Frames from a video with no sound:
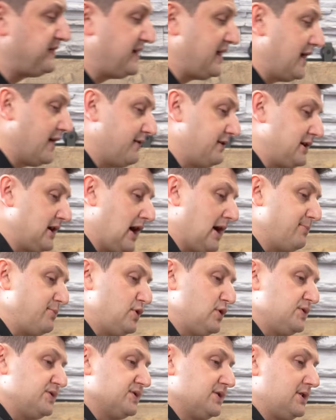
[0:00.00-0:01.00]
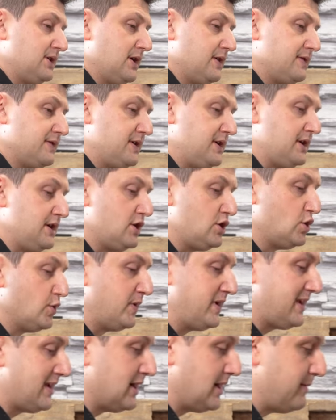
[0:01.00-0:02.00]
the Aria, I'm using the
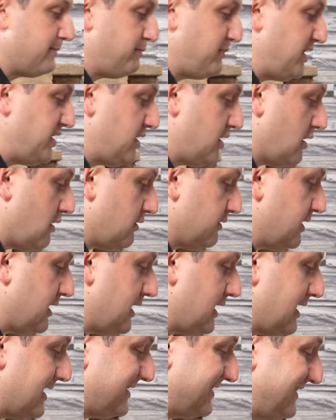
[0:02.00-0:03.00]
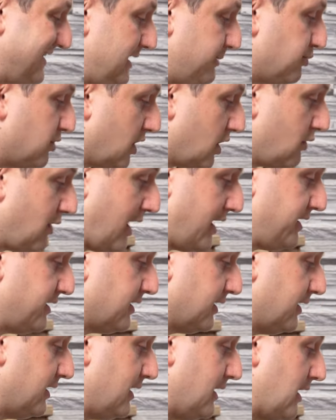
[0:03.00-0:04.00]
Eureka Mignon Libra
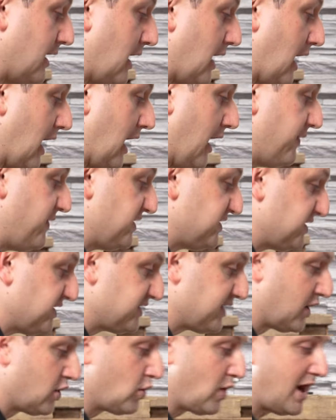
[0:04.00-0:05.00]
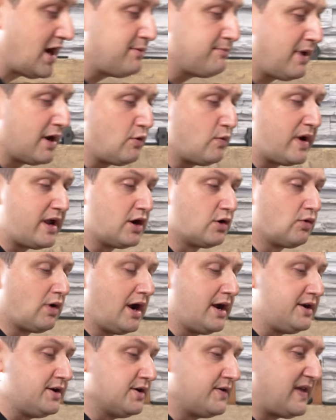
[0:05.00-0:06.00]
grinder. Uh, this is a grind by weight
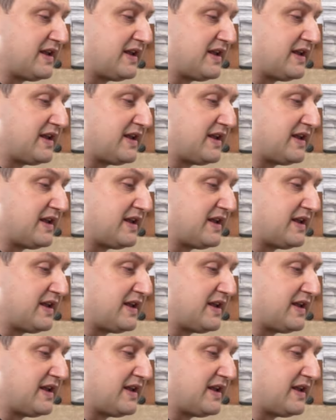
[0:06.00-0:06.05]
grinder